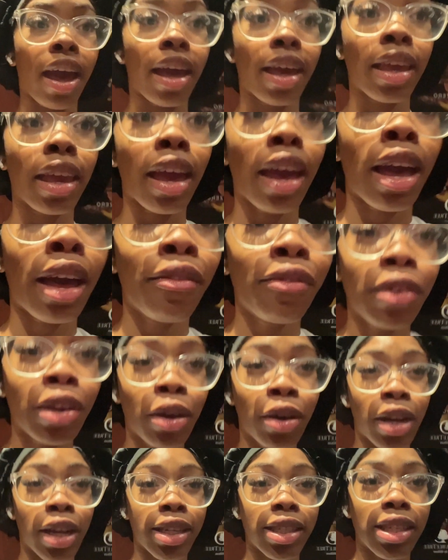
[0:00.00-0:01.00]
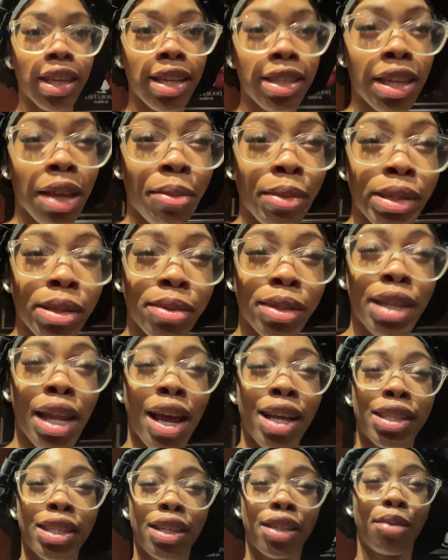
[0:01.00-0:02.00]
yeah, I'm gonna go downstairs and get me some
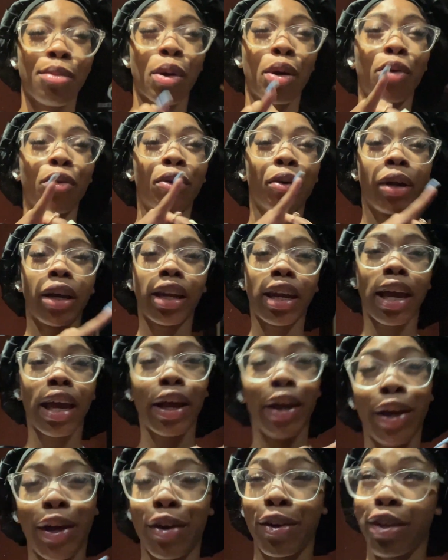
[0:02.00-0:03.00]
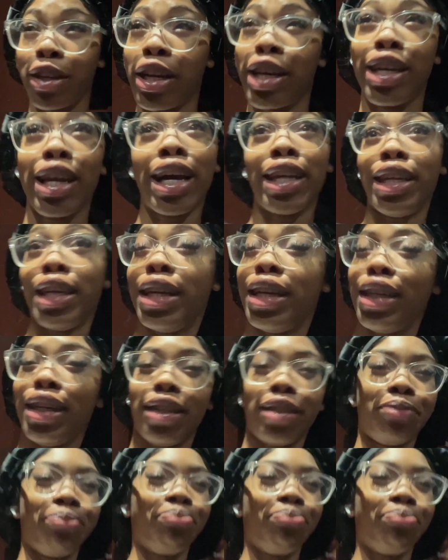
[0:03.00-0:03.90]
snacks because I'm hungry and I need it.